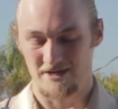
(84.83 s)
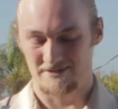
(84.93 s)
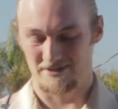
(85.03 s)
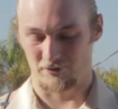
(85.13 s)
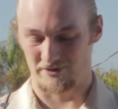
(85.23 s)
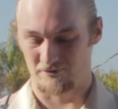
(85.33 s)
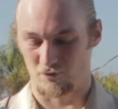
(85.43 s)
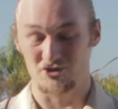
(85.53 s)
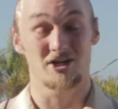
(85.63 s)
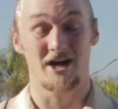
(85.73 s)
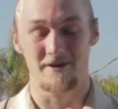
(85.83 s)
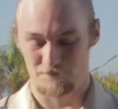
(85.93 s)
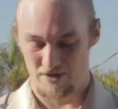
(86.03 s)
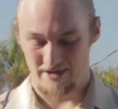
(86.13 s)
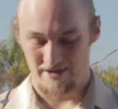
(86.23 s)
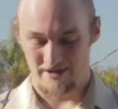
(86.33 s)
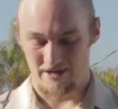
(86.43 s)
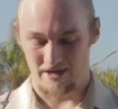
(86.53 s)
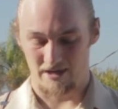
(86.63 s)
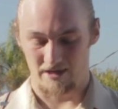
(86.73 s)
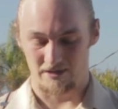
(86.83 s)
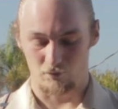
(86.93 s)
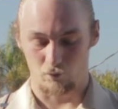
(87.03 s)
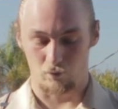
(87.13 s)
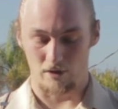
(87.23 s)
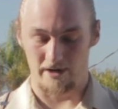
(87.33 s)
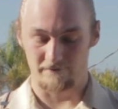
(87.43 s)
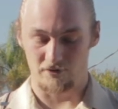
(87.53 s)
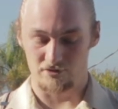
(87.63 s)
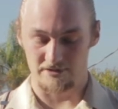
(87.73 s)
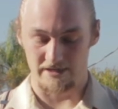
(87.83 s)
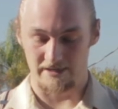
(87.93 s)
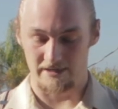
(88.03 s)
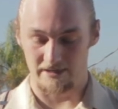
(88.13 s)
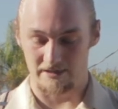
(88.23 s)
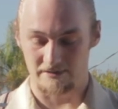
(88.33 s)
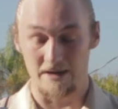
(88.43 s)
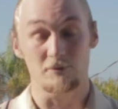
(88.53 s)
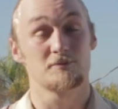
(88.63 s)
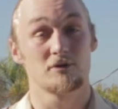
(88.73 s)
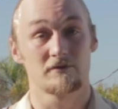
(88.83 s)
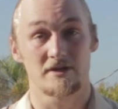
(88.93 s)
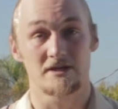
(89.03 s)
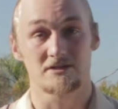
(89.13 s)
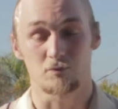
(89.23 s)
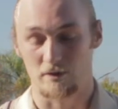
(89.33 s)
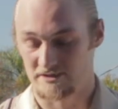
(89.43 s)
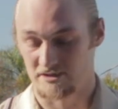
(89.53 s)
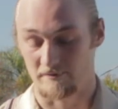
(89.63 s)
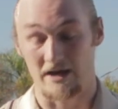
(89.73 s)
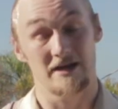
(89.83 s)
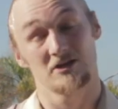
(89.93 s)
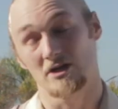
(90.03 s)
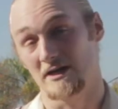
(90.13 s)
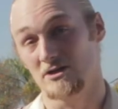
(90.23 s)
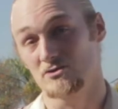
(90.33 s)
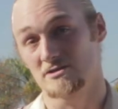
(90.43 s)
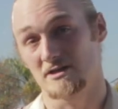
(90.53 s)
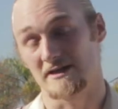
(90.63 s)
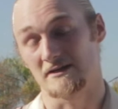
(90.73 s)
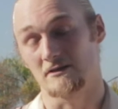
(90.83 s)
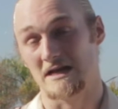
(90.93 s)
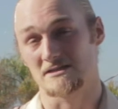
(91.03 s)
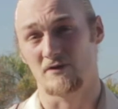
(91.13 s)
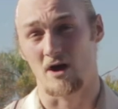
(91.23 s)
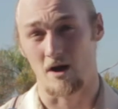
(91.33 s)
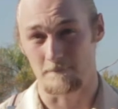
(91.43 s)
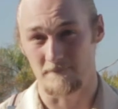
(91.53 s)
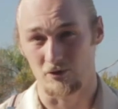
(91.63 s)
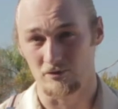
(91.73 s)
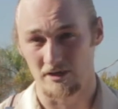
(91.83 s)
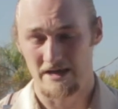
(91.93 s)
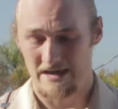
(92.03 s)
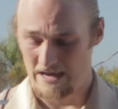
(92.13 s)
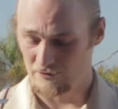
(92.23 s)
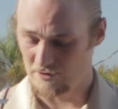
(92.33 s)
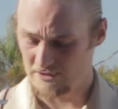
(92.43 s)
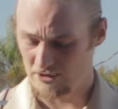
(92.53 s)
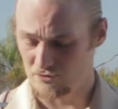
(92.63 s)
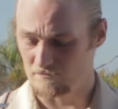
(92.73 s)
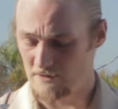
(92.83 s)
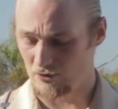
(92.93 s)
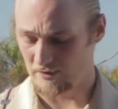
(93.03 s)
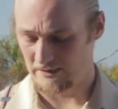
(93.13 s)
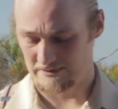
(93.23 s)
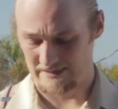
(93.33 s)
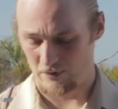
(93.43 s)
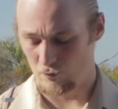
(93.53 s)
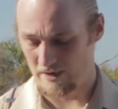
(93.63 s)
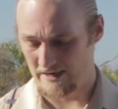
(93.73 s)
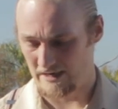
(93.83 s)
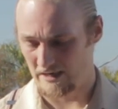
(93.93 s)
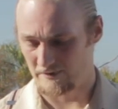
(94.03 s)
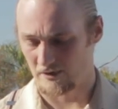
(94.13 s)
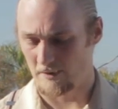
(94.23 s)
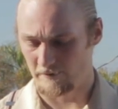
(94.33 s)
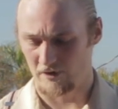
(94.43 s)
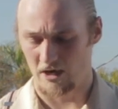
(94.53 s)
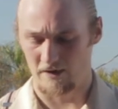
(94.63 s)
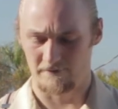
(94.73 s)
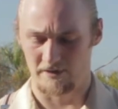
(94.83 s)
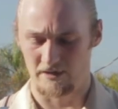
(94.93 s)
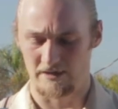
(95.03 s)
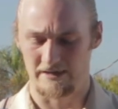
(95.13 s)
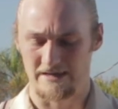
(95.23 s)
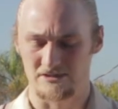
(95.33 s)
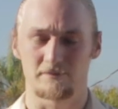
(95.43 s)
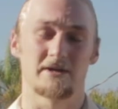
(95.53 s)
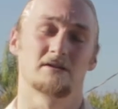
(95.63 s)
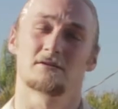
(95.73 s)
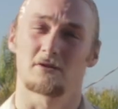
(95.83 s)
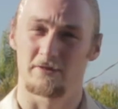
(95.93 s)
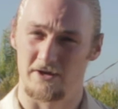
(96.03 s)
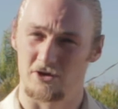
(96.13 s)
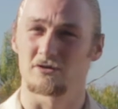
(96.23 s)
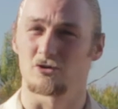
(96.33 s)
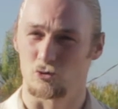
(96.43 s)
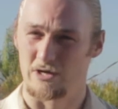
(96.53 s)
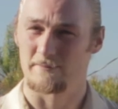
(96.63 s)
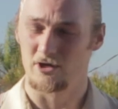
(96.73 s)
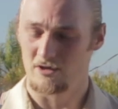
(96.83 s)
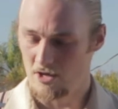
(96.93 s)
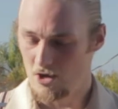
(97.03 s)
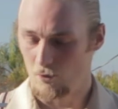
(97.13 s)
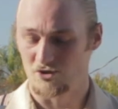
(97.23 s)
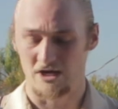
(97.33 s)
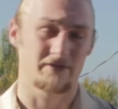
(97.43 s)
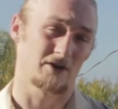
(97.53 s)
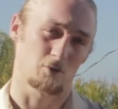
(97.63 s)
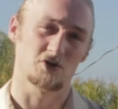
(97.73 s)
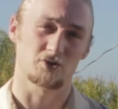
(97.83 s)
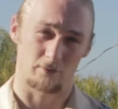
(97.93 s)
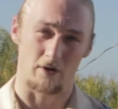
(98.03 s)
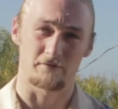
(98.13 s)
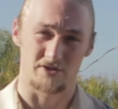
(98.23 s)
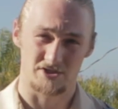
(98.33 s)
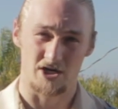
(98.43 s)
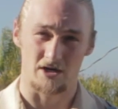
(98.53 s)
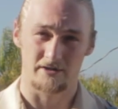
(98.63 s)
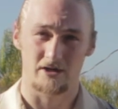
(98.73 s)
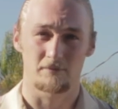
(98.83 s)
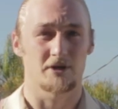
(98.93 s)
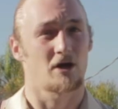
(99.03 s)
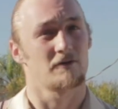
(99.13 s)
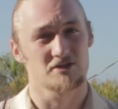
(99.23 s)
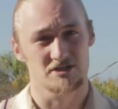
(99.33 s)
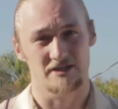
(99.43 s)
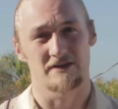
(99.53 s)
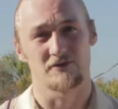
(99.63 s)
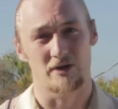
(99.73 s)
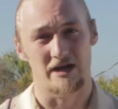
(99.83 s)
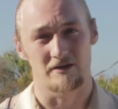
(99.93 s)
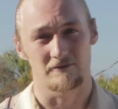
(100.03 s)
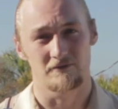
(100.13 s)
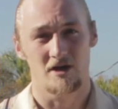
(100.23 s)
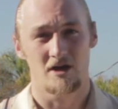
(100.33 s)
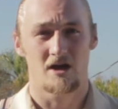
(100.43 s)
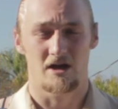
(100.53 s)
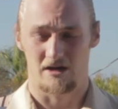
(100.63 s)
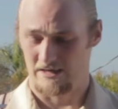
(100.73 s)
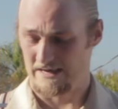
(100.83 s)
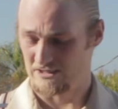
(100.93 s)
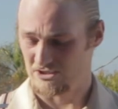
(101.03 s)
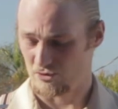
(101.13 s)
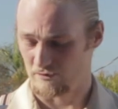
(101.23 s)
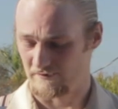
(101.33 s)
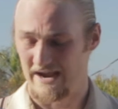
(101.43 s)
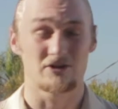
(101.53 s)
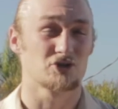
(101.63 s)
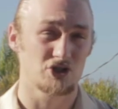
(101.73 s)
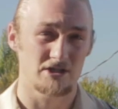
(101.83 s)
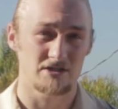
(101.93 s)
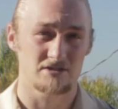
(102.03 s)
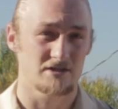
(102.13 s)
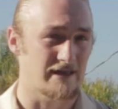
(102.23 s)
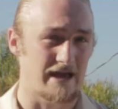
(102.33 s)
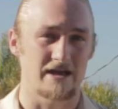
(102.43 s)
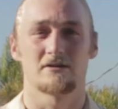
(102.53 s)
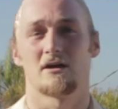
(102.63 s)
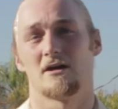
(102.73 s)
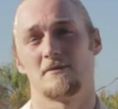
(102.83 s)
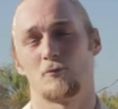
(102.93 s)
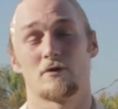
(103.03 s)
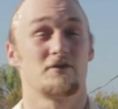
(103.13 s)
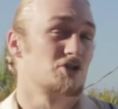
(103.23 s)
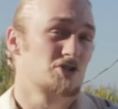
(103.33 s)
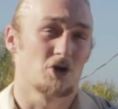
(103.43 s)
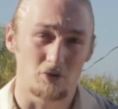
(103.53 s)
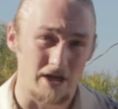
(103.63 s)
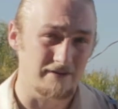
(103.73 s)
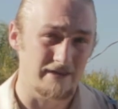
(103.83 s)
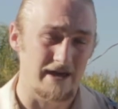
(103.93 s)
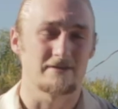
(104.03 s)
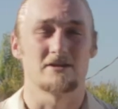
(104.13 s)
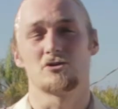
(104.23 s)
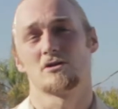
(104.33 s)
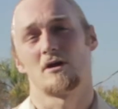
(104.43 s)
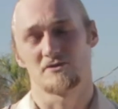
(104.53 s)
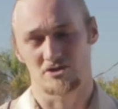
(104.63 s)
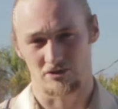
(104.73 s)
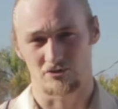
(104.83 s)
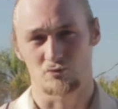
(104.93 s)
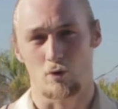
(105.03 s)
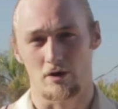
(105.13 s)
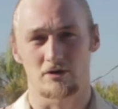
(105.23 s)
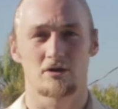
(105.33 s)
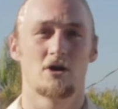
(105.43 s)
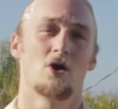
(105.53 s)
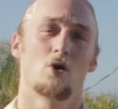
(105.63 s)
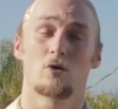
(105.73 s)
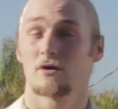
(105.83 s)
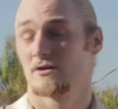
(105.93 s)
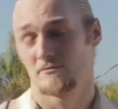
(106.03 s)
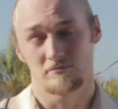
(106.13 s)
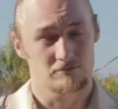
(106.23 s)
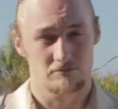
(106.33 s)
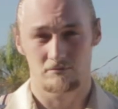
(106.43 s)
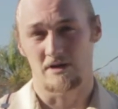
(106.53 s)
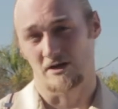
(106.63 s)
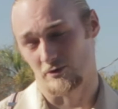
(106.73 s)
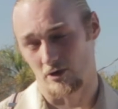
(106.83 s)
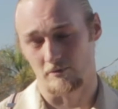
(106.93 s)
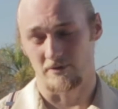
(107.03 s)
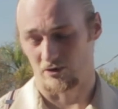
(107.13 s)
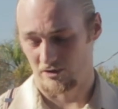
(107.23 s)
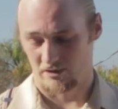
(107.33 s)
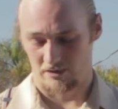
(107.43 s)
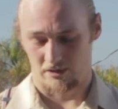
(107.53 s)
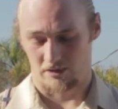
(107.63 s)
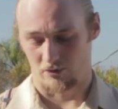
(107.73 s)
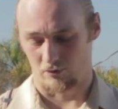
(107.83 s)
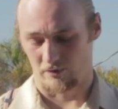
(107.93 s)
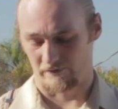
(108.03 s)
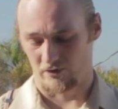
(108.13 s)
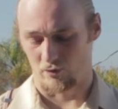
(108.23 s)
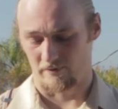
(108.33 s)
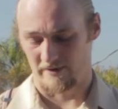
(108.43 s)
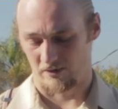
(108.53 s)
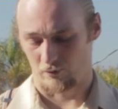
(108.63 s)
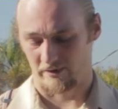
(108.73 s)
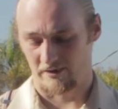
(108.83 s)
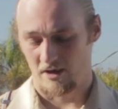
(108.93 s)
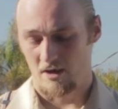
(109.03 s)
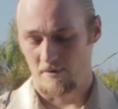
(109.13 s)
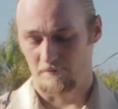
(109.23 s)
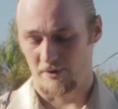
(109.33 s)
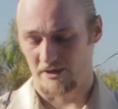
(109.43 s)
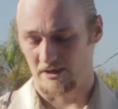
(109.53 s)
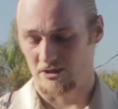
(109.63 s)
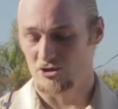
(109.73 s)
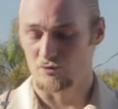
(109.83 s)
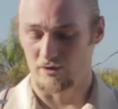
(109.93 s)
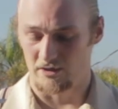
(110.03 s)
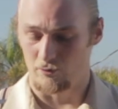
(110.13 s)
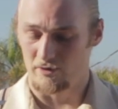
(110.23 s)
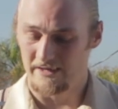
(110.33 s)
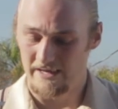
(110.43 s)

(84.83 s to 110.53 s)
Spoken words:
stick with what you got. I've used a tablespoon of this with some, I use a glass of hot milk, and the reason I use milk is that way the cup of coffee ends up being a little thicker and a little creamier, which I think works really well for this cocktail, but obviously if you have any sort of allergies to that, or if you just don't like that, then you can obviously use water, or you can make it with almond milk, or whatever you want to make it with. But you only going